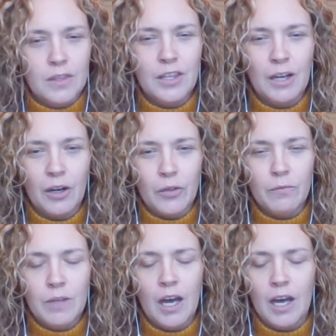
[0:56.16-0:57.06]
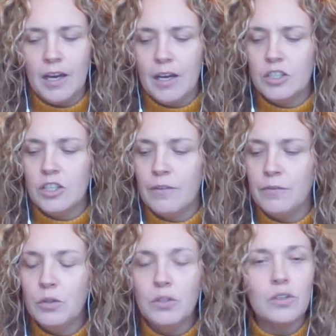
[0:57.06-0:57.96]
there are a
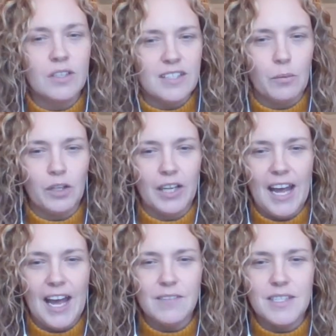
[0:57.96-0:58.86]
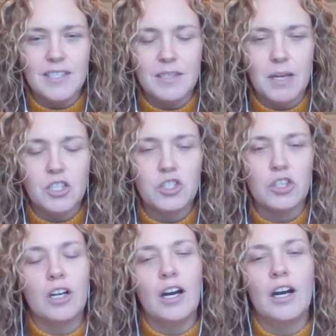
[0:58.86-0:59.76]
few units that we're going to have this
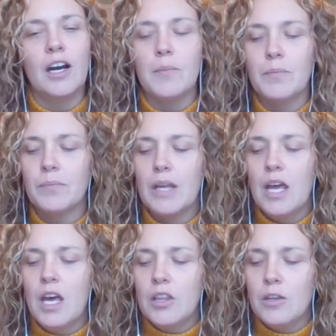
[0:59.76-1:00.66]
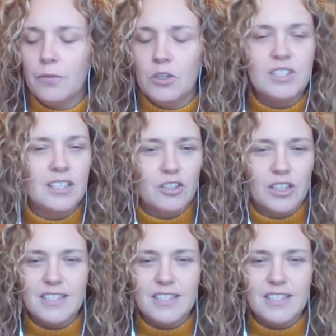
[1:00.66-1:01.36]
semester. The first thing you're going